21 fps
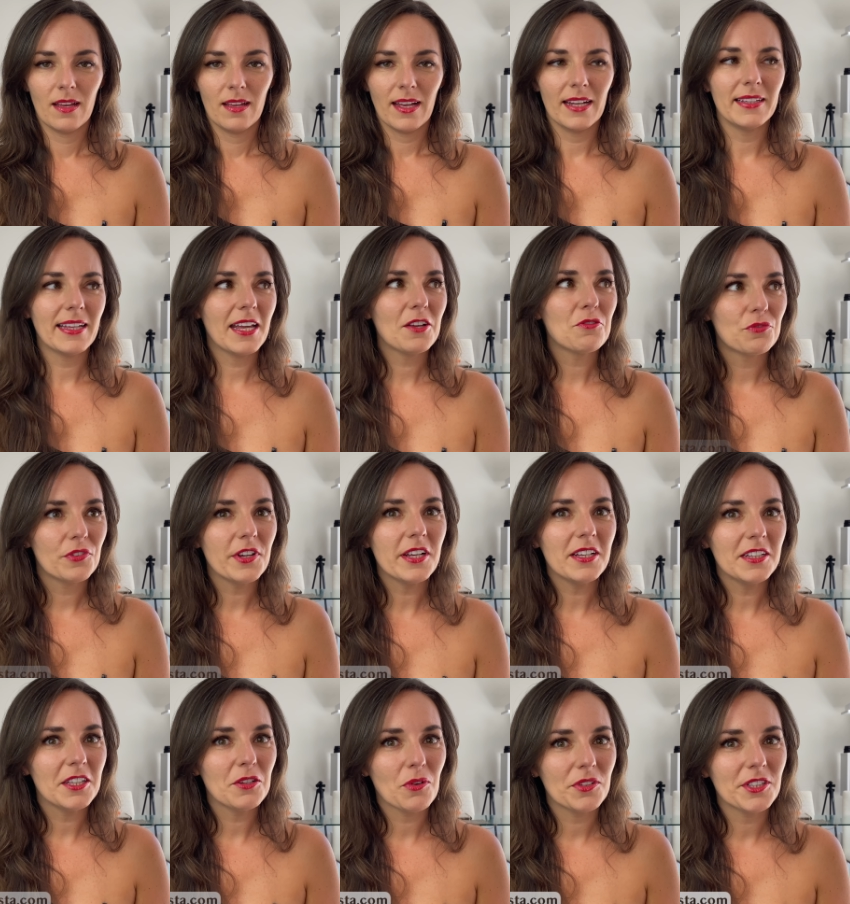And I
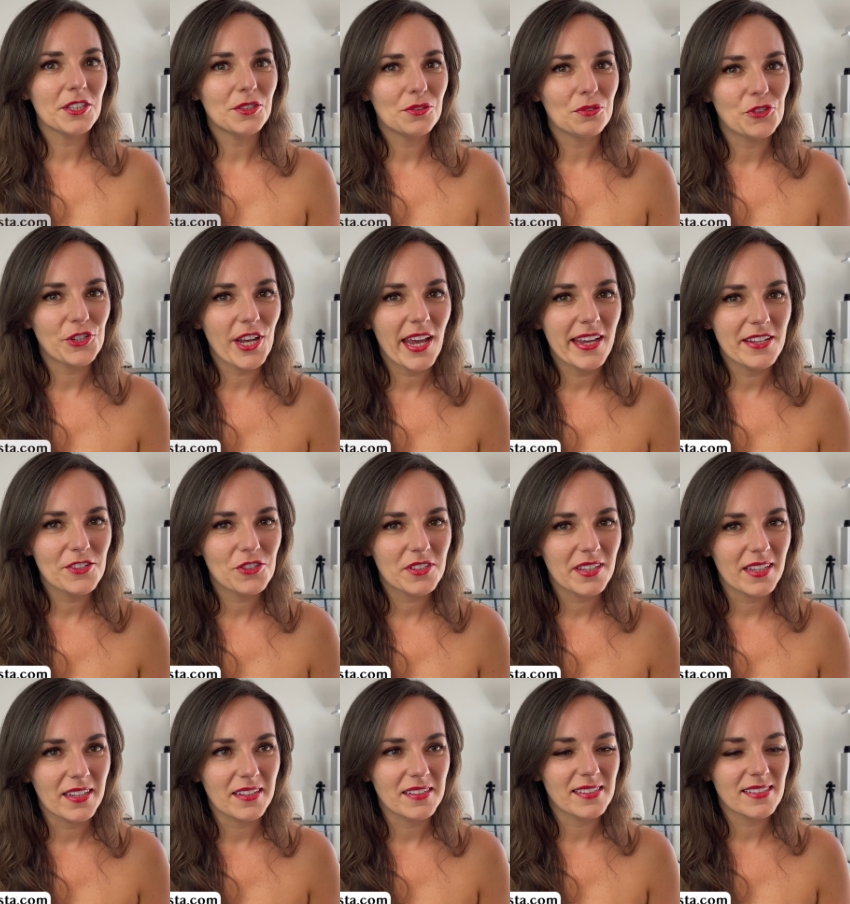really wanted to change
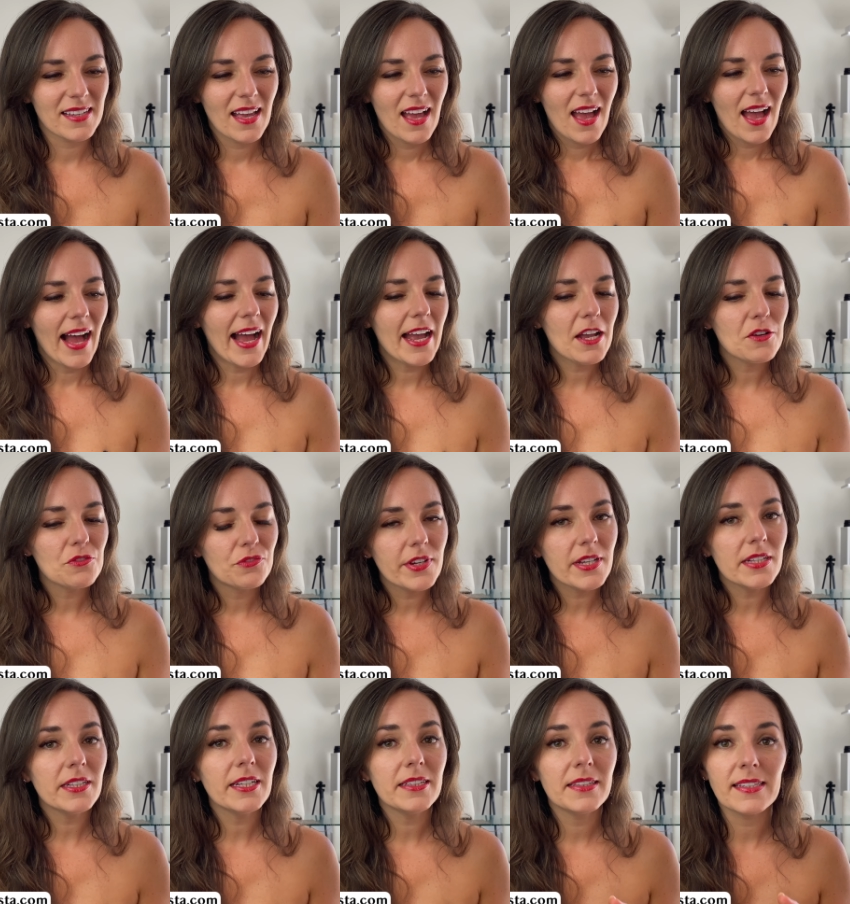things. I
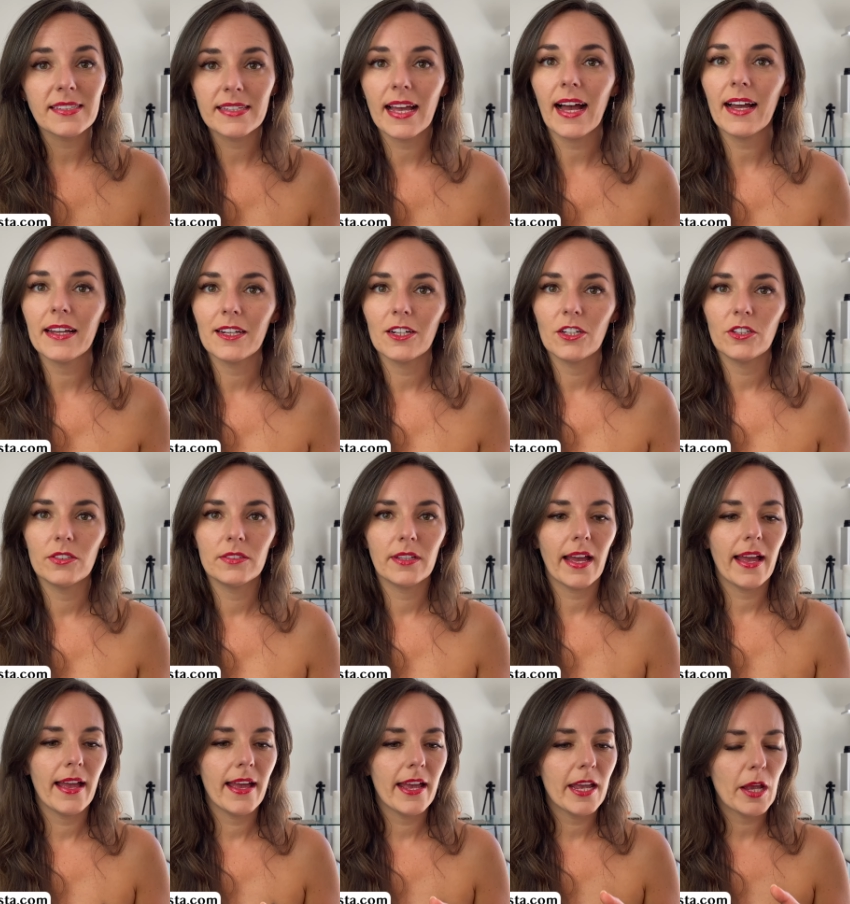really desired
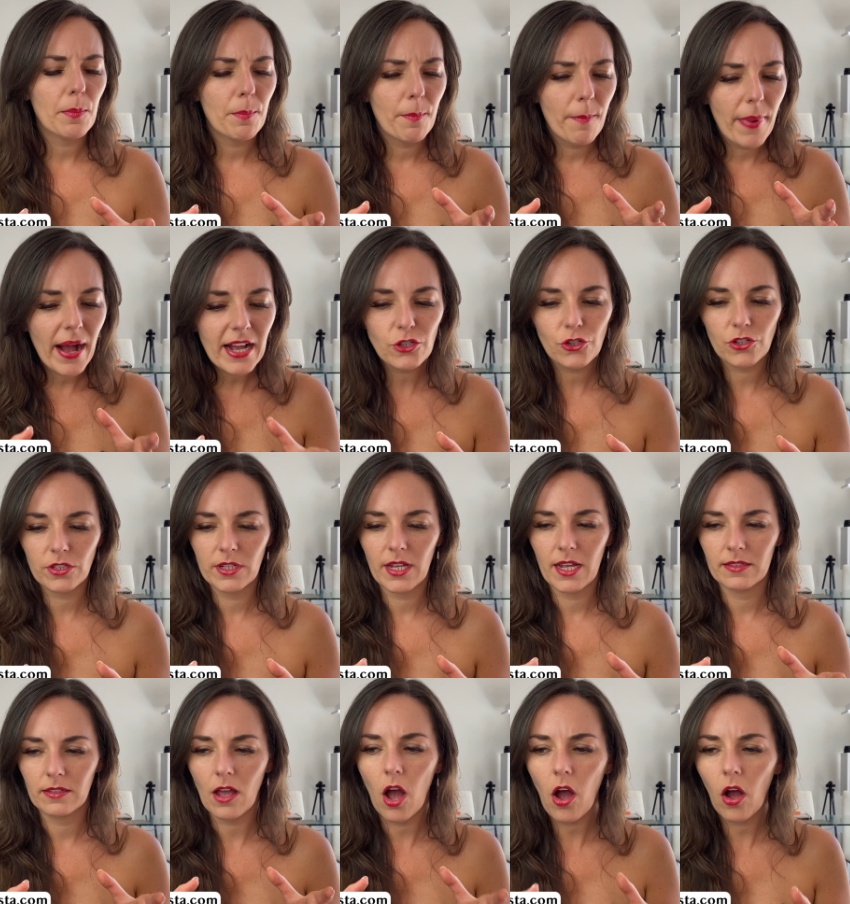a
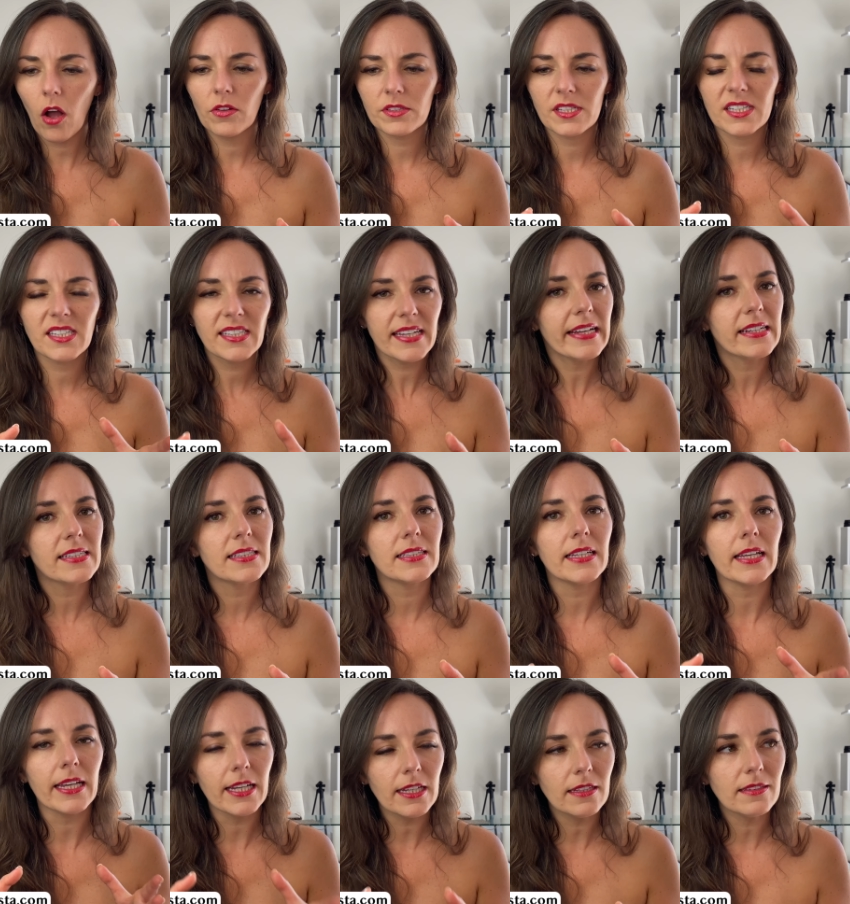passionate, hot, sexy,
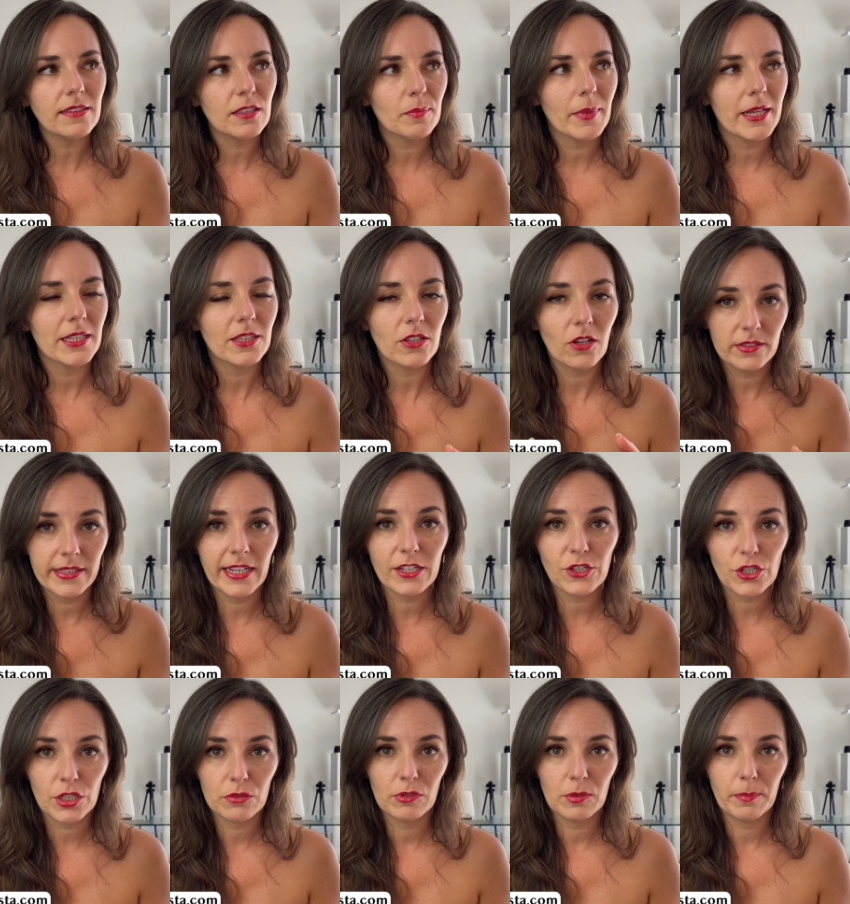intimate
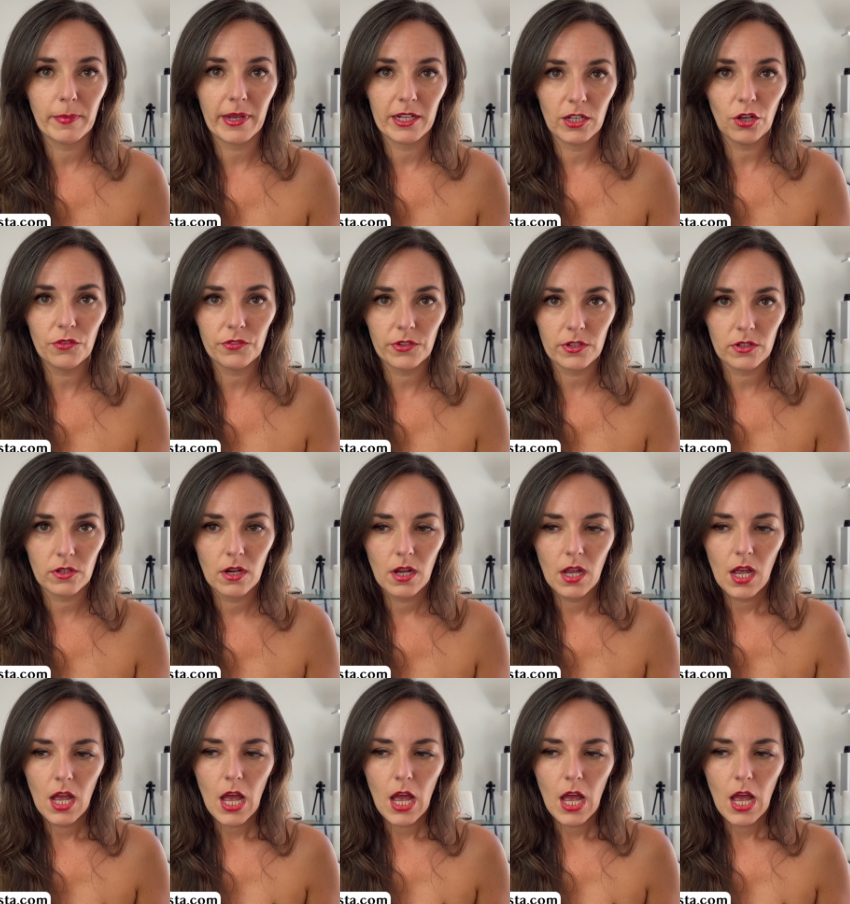connection with my lover.